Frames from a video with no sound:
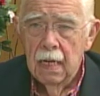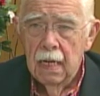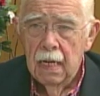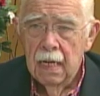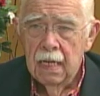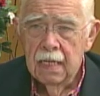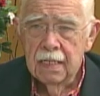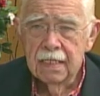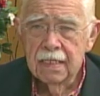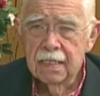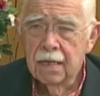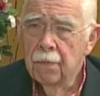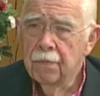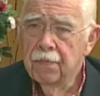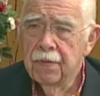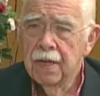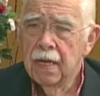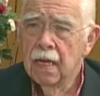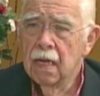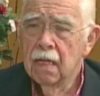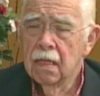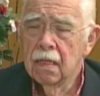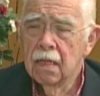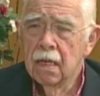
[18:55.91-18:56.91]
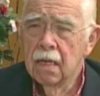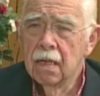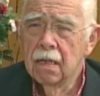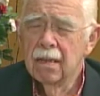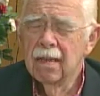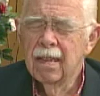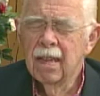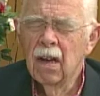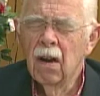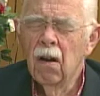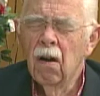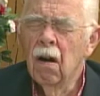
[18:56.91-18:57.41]
It's something that
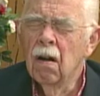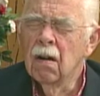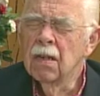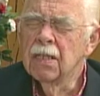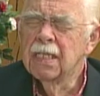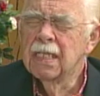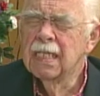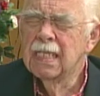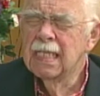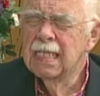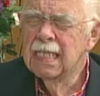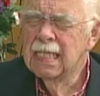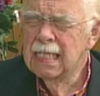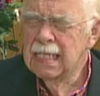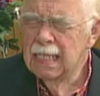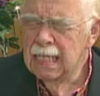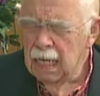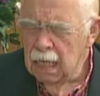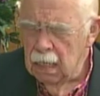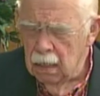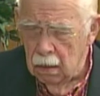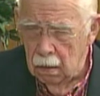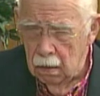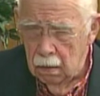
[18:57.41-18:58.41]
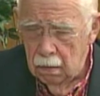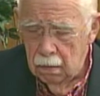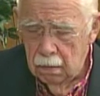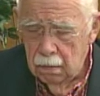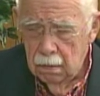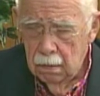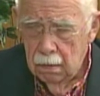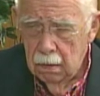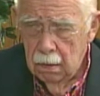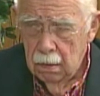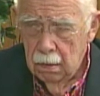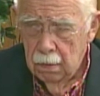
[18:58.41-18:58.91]
there are still
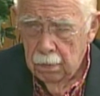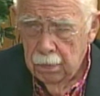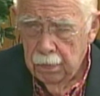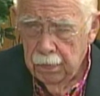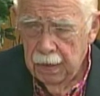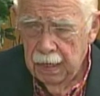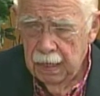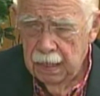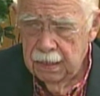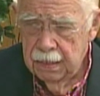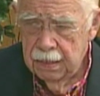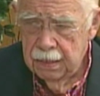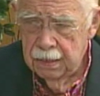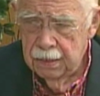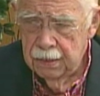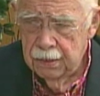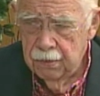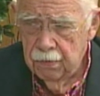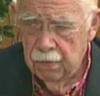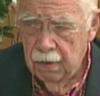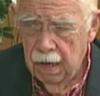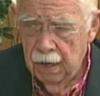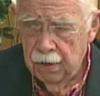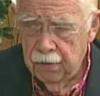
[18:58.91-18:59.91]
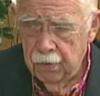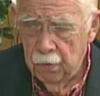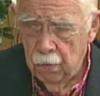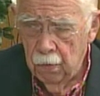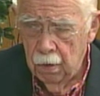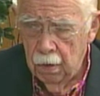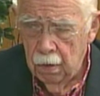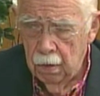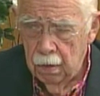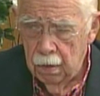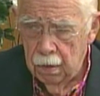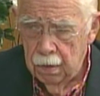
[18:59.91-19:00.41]
places throughout the
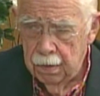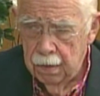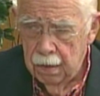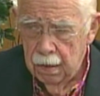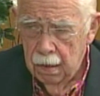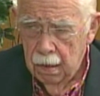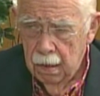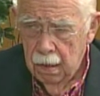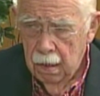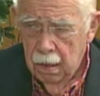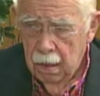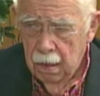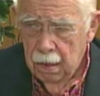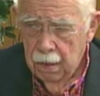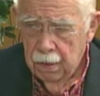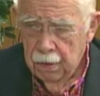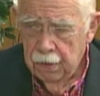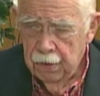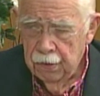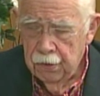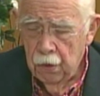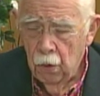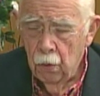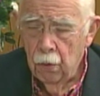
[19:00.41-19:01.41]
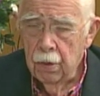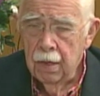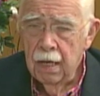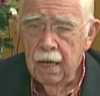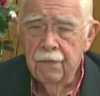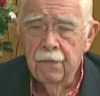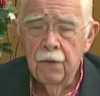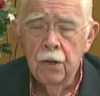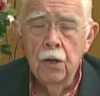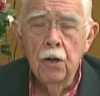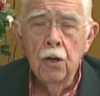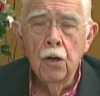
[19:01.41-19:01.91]
world that don't
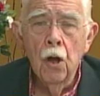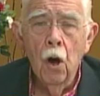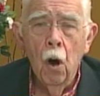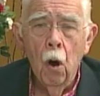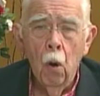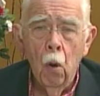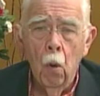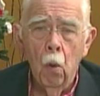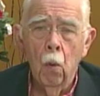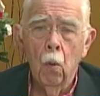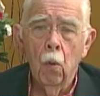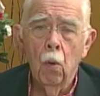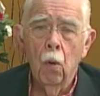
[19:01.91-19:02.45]
even know